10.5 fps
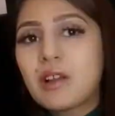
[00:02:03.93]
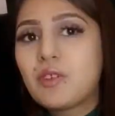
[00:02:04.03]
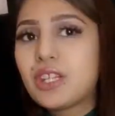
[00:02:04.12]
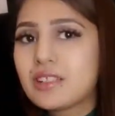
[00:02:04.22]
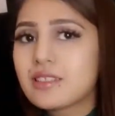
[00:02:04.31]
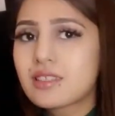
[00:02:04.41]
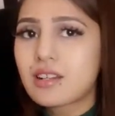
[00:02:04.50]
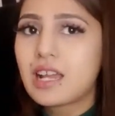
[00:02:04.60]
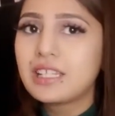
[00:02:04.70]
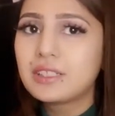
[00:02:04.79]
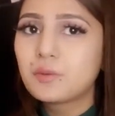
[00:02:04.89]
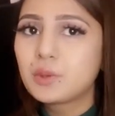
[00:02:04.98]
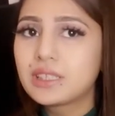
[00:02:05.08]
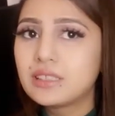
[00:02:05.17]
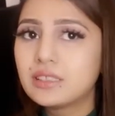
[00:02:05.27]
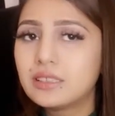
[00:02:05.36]
we can style it
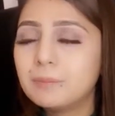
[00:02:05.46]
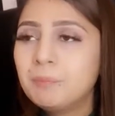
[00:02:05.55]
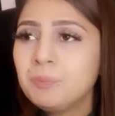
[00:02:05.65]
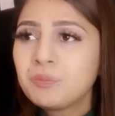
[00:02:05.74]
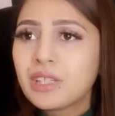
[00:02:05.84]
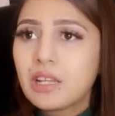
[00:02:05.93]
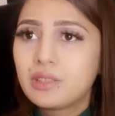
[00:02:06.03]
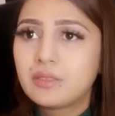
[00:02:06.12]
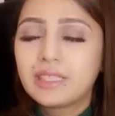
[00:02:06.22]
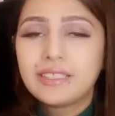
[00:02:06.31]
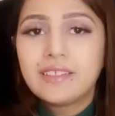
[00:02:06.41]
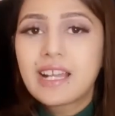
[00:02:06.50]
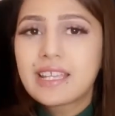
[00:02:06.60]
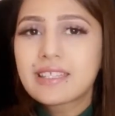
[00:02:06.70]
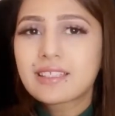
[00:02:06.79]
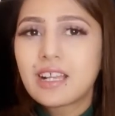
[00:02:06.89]
with a very
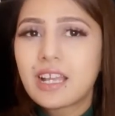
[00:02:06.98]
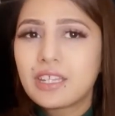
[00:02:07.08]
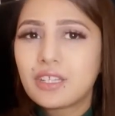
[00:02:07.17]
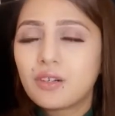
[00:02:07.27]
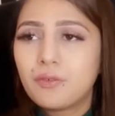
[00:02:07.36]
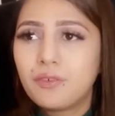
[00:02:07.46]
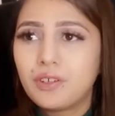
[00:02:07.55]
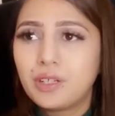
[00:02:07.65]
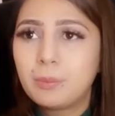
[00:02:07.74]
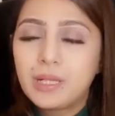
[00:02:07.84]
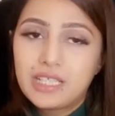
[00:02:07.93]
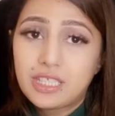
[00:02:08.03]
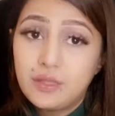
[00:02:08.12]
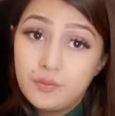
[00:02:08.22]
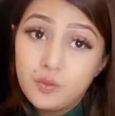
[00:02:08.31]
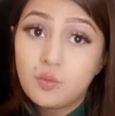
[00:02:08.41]
nice kind of belt
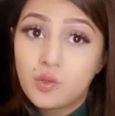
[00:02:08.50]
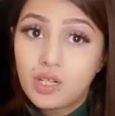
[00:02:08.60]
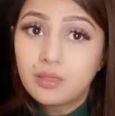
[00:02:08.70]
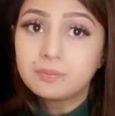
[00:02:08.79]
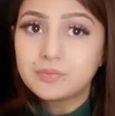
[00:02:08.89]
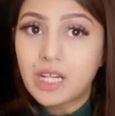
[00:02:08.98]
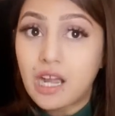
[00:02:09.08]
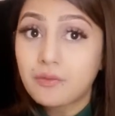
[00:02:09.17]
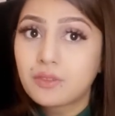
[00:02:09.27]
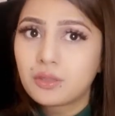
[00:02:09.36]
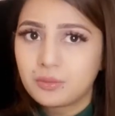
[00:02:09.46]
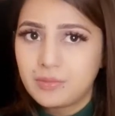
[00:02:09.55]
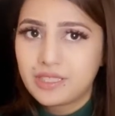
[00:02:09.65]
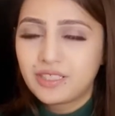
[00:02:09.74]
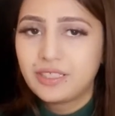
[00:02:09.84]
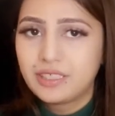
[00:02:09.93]
if you want after
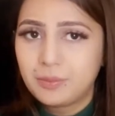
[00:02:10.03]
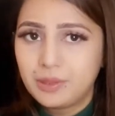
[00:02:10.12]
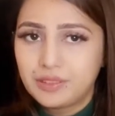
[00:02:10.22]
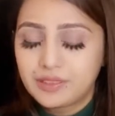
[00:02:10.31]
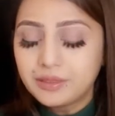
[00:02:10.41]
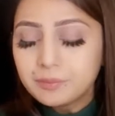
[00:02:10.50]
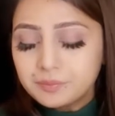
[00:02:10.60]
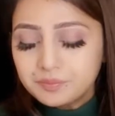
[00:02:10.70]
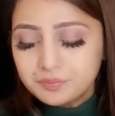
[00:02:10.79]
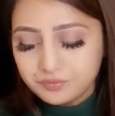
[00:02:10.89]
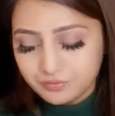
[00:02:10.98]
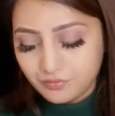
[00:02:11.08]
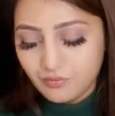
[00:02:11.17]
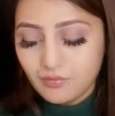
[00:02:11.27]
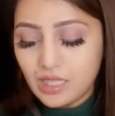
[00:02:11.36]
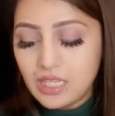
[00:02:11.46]
maternity period.
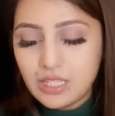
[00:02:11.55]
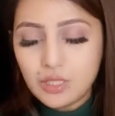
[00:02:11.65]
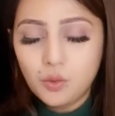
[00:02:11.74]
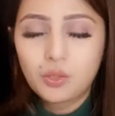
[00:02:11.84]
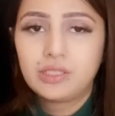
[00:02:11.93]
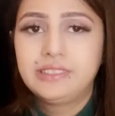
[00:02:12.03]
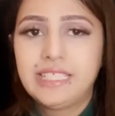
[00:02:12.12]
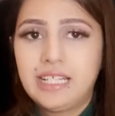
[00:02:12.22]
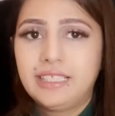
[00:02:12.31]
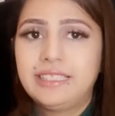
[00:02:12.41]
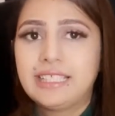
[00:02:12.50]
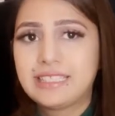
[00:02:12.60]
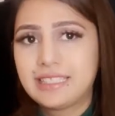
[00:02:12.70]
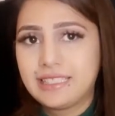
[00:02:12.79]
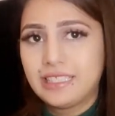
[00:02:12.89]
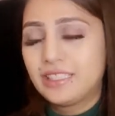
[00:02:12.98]
So yeah, that's the
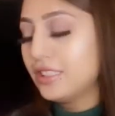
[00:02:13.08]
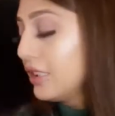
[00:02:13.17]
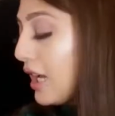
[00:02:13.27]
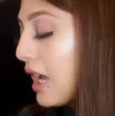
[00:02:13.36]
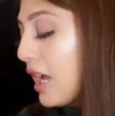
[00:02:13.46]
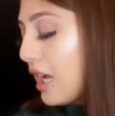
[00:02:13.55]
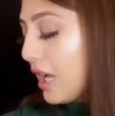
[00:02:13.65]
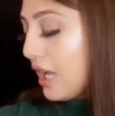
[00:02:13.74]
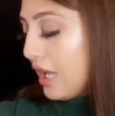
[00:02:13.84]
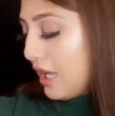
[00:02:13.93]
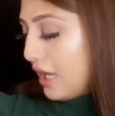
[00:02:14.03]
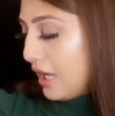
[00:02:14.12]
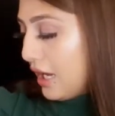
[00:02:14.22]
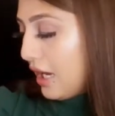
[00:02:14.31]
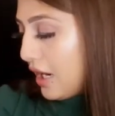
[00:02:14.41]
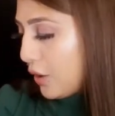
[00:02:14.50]
second
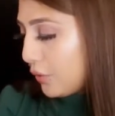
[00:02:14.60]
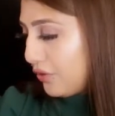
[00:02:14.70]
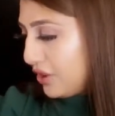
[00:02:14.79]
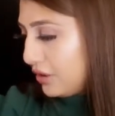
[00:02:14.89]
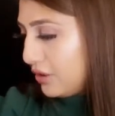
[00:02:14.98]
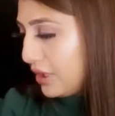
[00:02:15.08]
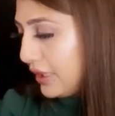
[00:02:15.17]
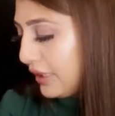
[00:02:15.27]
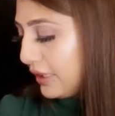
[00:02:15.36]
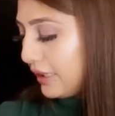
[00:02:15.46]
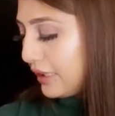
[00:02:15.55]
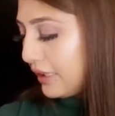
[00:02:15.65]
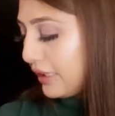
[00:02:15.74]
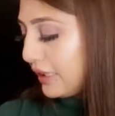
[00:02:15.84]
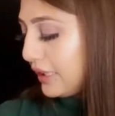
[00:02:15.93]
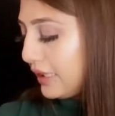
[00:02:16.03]
outfit.
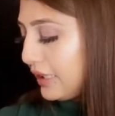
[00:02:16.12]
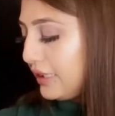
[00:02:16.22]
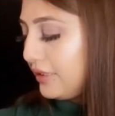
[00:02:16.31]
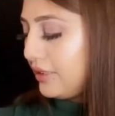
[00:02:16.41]
And